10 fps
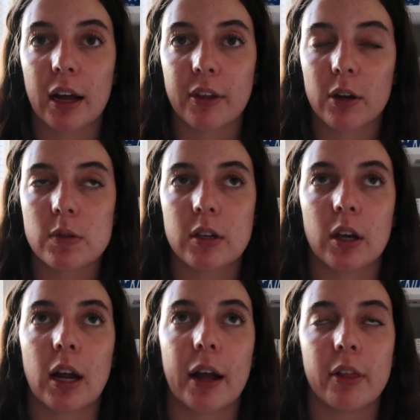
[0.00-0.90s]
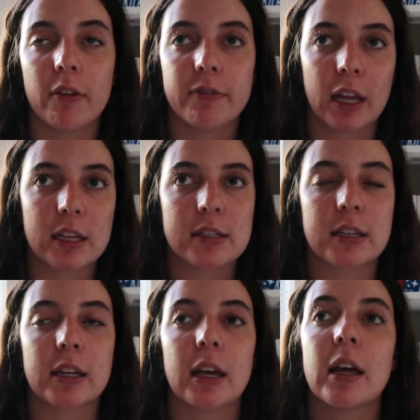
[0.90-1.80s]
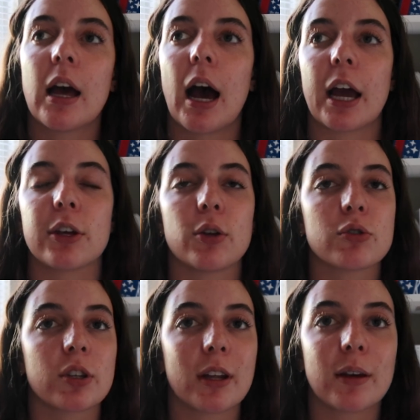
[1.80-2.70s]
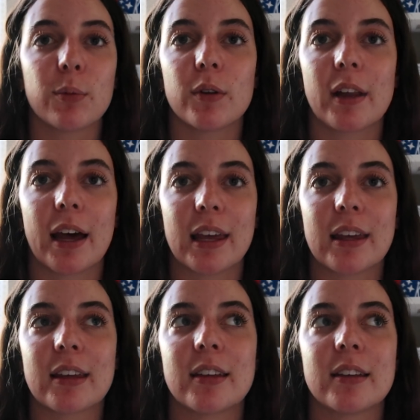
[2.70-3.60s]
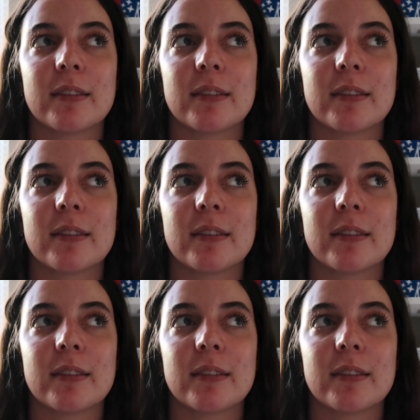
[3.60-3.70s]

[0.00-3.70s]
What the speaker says: I thought it was good. I love fantasy. I usually like